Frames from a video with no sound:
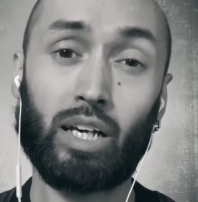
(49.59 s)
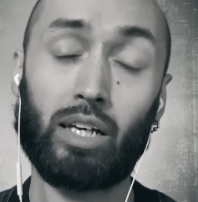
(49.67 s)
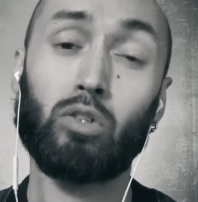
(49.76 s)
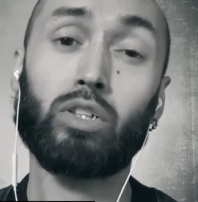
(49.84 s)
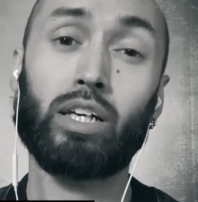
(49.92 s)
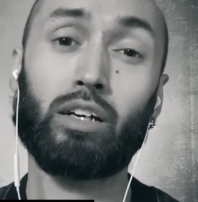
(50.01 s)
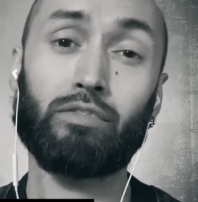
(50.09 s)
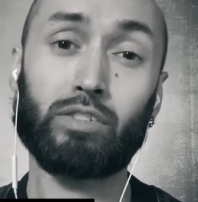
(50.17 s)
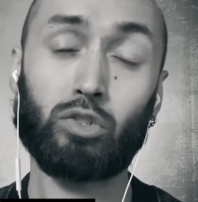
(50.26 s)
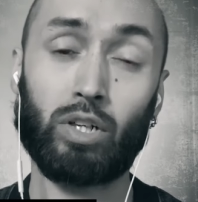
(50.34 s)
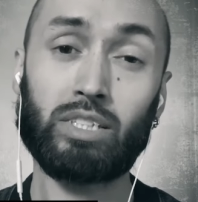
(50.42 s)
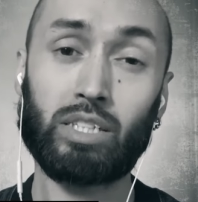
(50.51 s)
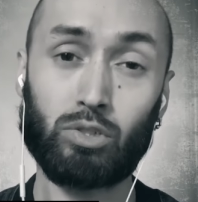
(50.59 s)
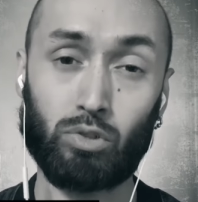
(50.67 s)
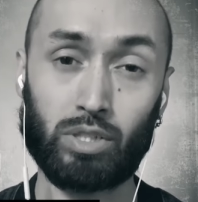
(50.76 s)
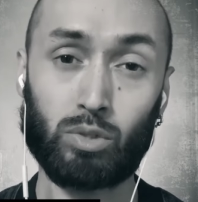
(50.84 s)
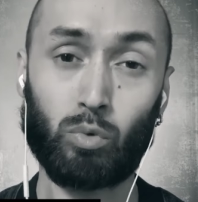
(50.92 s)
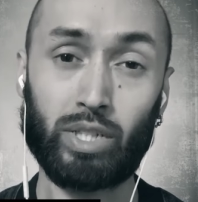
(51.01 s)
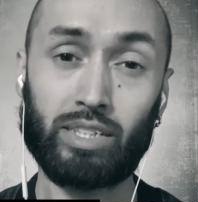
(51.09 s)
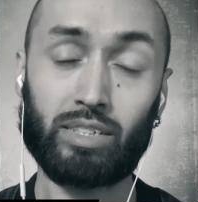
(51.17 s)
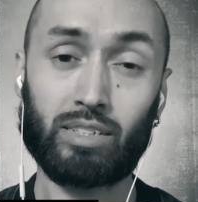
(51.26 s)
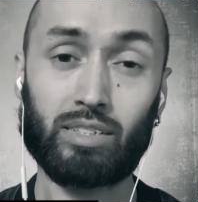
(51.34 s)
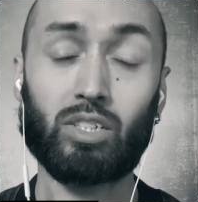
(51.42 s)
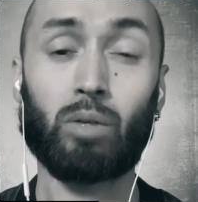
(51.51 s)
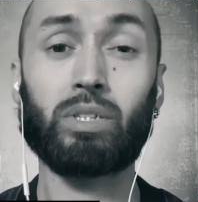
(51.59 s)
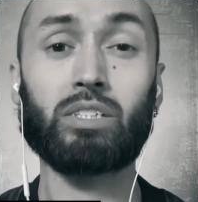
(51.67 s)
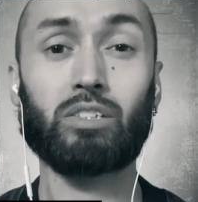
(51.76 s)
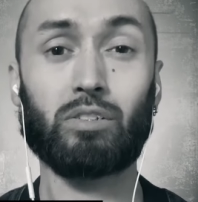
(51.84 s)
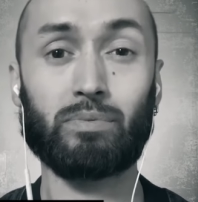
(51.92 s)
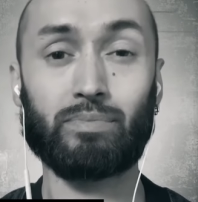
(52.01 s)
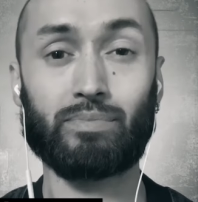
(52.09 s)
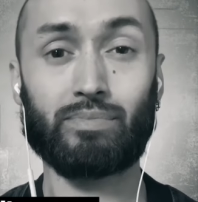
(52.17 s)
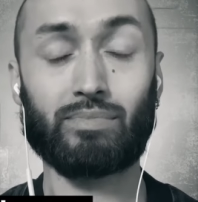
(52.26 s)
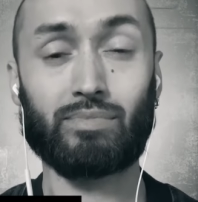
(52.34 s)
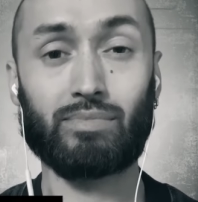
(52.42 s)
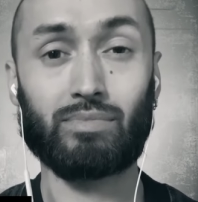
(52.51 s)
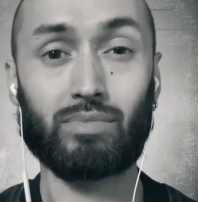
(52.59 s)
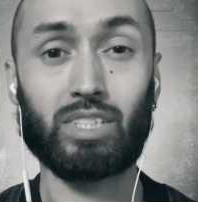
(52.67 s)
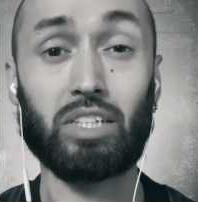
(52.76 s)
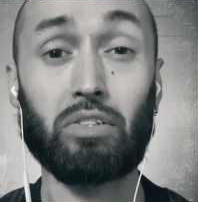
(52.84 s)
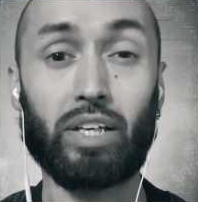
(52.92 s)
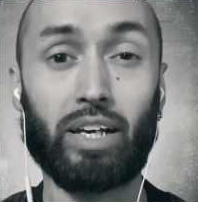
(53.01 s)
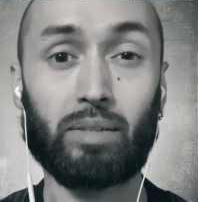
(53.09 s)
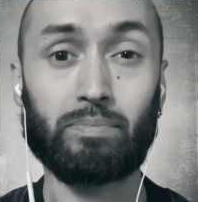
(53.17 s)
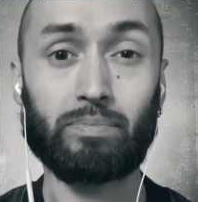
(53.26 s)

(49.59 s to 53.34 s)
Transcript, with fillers: and look out for Tracing Trust Week coming soon. See you there.